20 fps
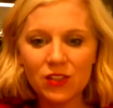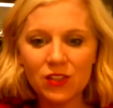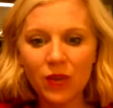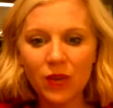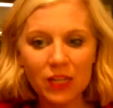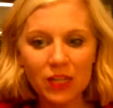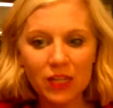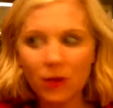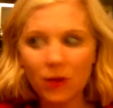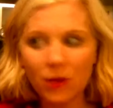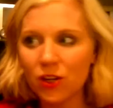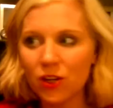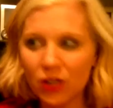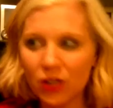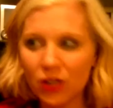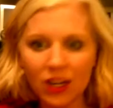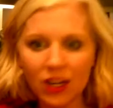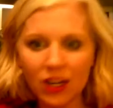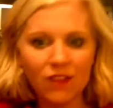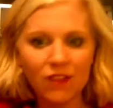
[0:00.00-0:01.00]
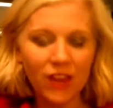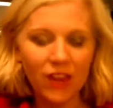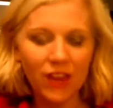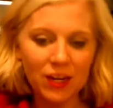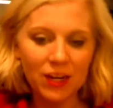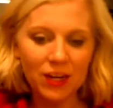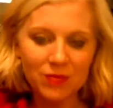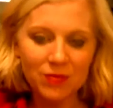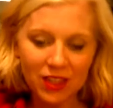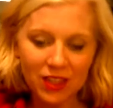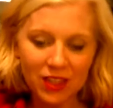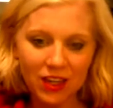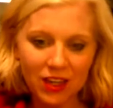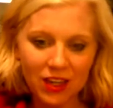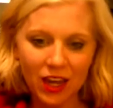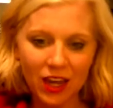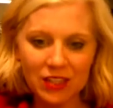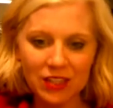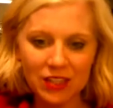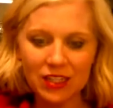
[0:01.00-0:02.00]
So guess what? You're going to invite them to the
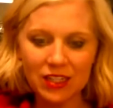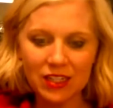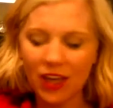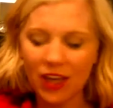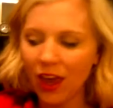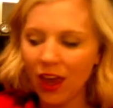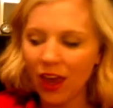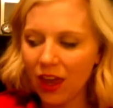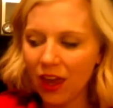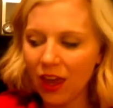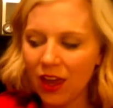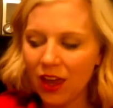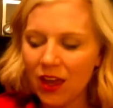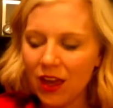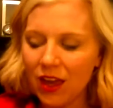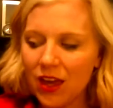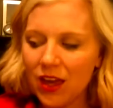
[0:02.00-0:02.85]
next DA.